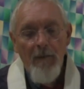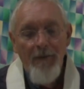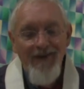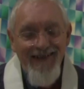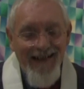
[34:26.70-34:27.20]

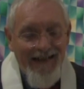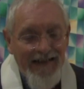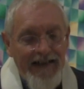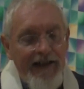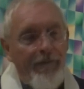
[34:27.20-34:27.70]

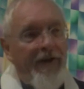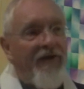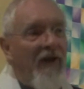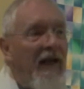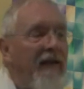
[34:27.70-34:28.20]
particularly if we
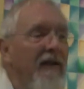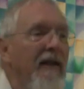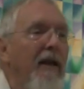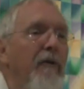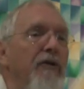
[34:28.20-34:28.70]
take the
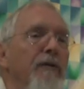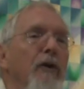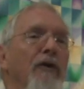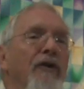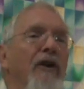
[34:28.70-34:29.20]
language of
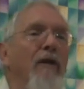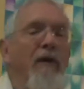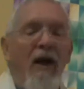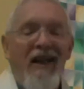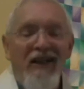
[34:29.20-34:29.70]

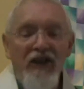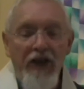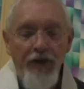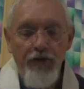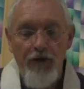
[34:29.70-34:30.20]
non-self
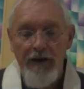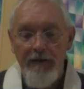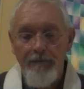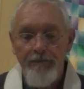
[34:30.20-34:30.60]
literally.